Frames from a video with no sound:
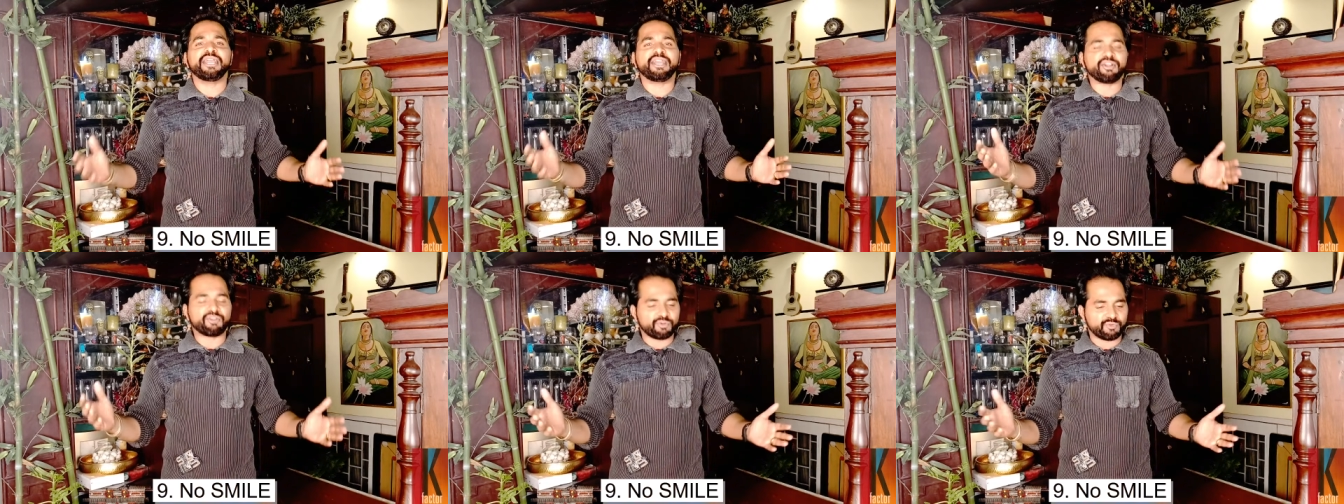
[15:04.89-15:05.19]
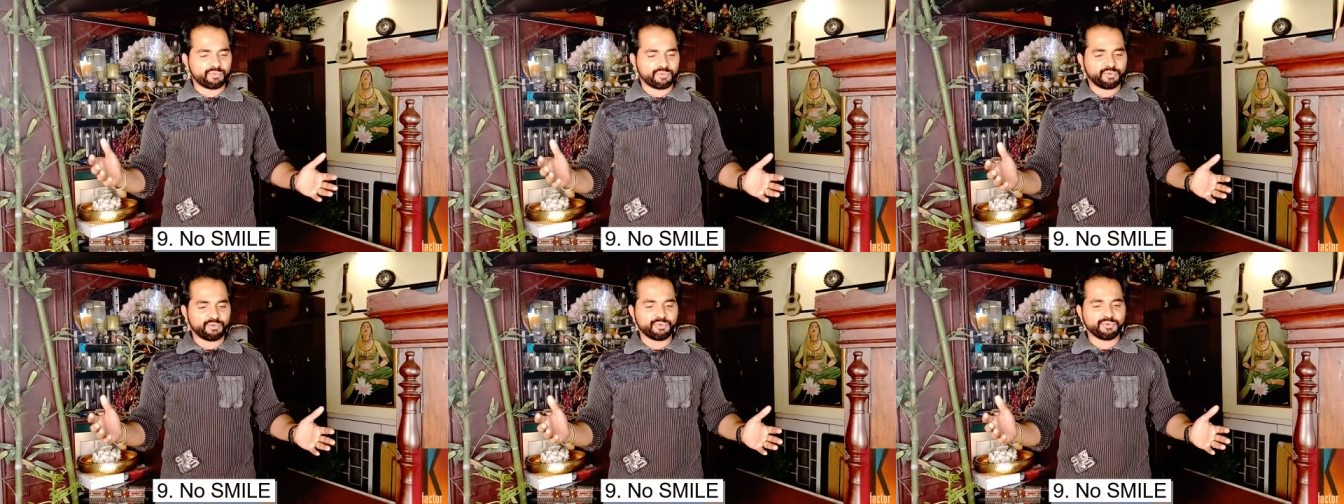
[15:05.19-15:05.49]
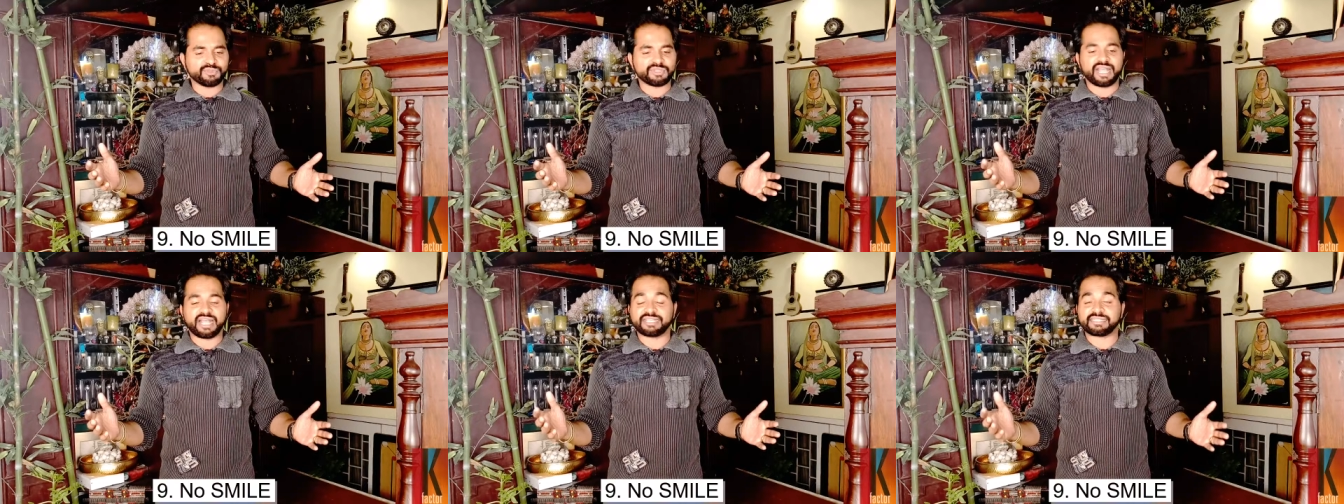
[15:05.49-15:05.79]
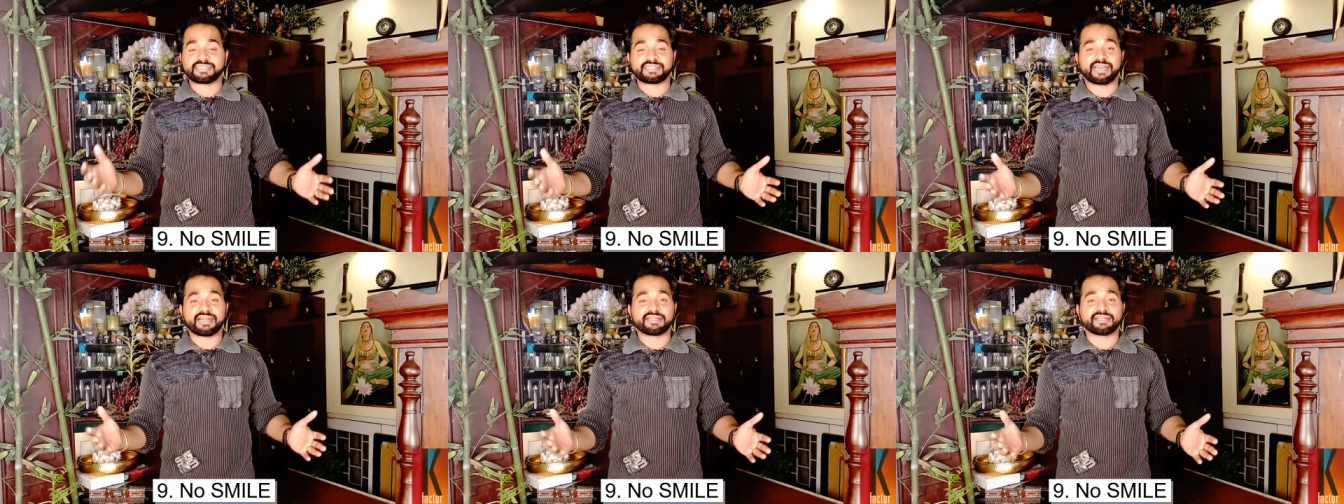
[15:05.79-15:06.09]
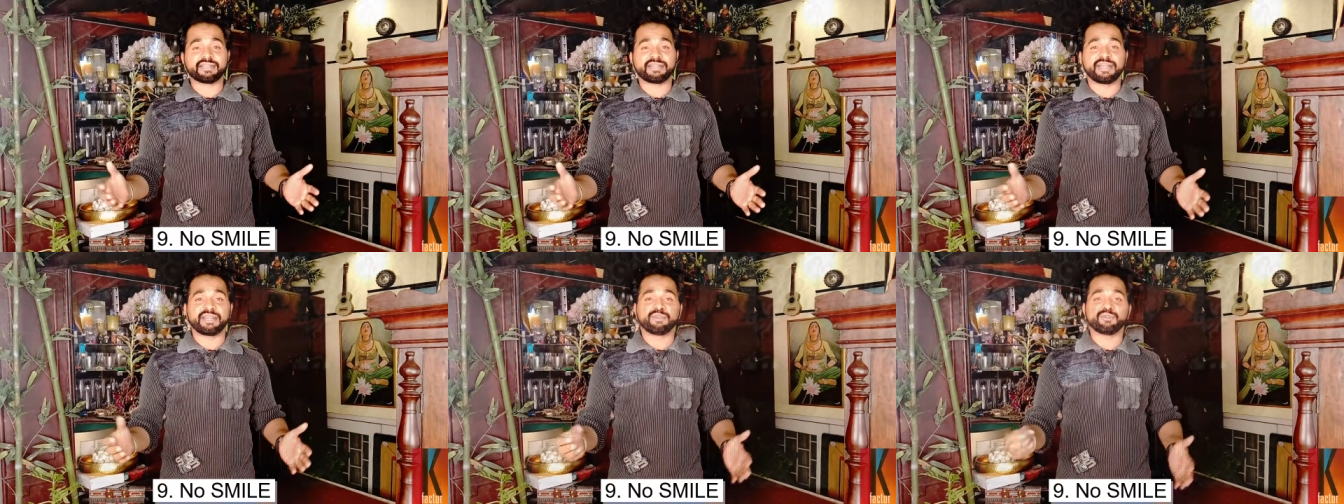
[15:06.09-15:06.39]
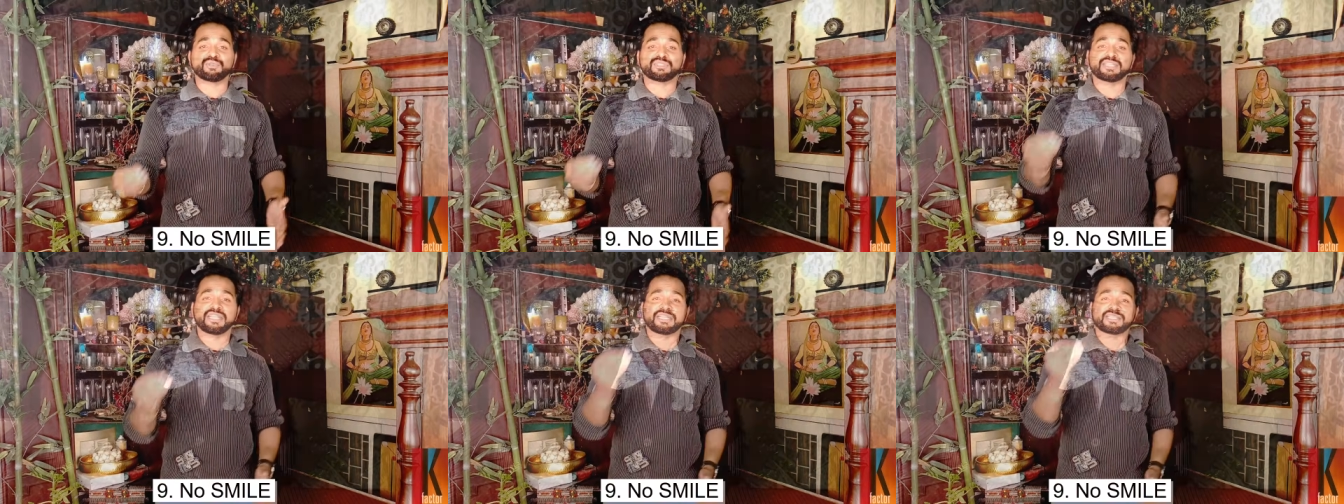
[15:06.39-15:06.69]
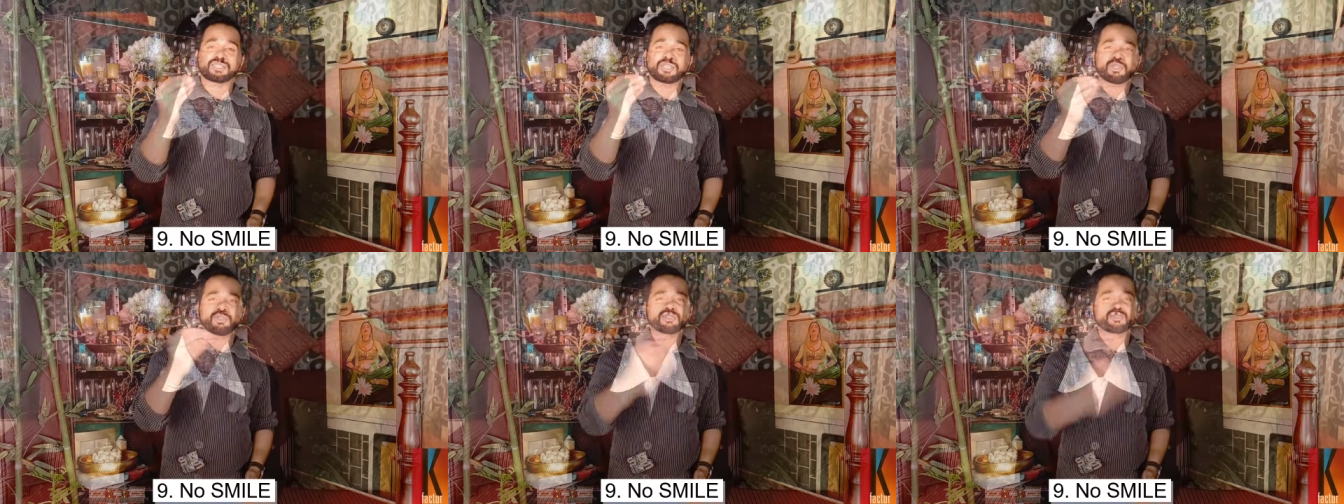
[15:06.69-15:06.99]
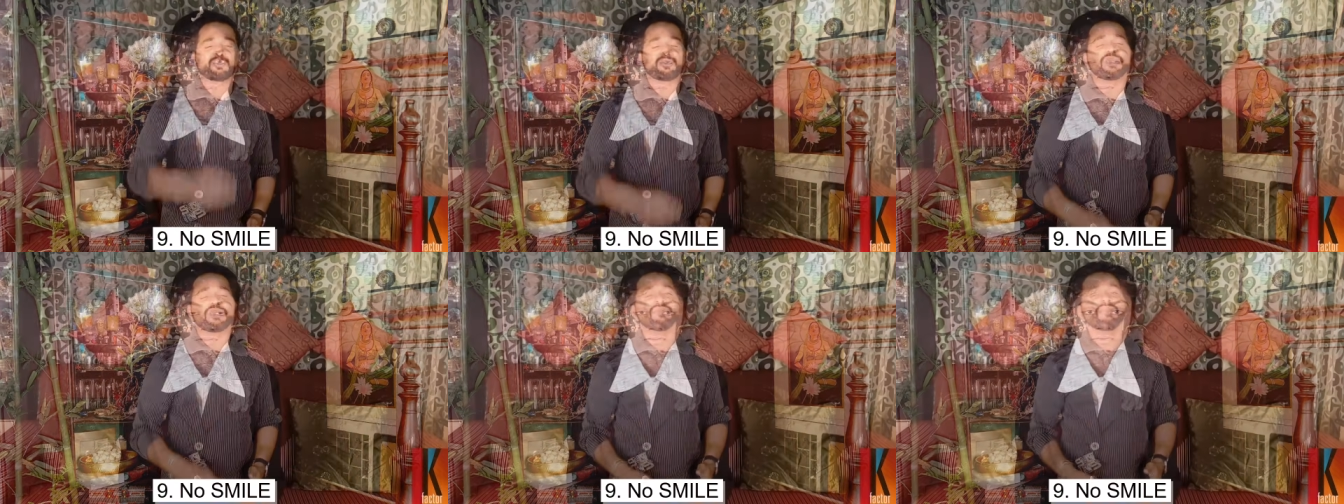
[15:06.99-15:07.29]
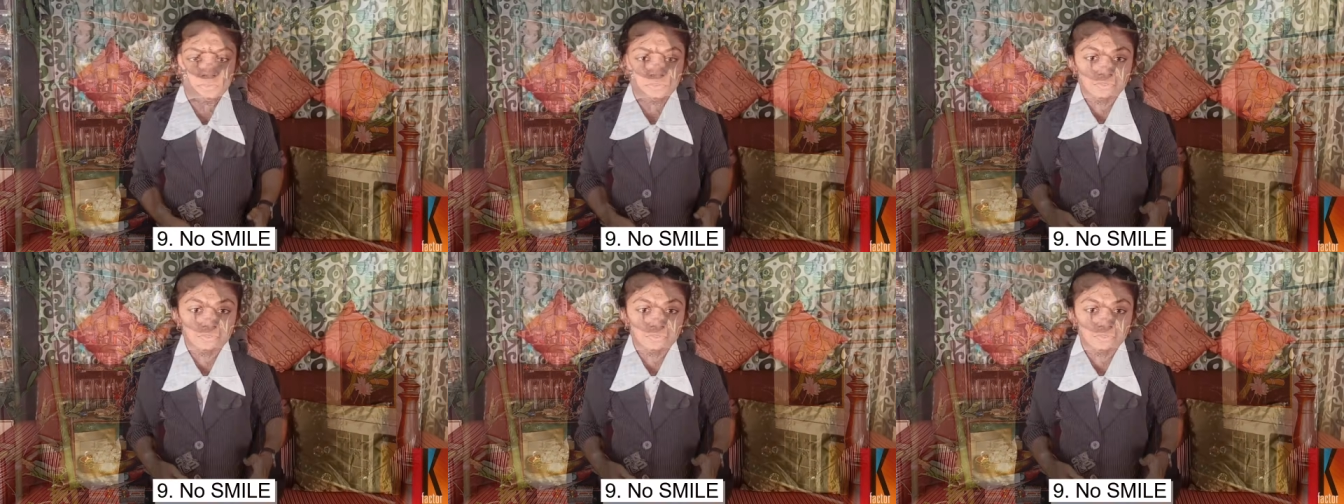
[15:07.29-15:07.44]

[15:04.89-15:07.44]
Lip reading: Interview has started and you say, "Excuse me,"